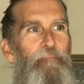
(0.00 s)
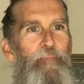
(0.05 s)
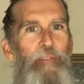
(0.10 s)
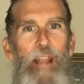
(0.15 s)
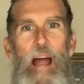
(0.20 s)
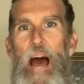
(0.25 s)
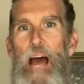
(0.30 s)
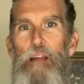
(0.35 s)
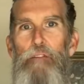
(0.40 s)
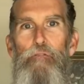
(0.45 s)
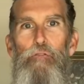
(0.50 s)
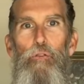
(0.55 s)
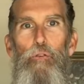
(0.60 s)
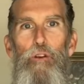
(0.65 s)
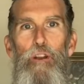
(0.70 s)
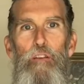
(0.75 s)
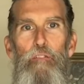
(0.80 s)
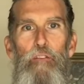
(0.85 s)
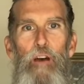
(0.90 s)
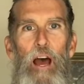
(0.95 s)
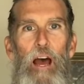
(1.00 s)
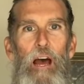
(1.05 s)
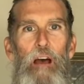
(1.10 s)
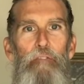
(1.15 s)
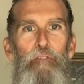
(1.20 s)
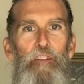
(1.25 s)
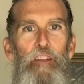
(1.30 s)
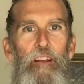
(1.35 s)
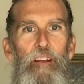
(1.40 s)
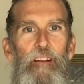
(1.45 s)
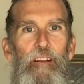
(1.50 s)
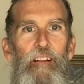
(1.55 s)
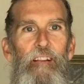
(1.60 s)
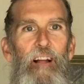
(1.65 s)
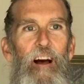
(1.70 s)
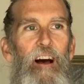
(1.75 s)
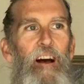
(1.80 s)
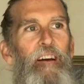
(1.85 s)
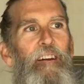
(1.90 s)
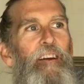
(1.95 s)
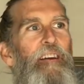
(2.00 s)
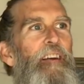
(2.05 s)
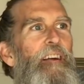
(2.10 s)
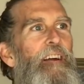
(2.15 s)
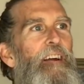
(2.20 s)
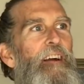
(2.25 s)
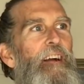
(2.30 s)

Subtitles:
9:45, 10 o'clock.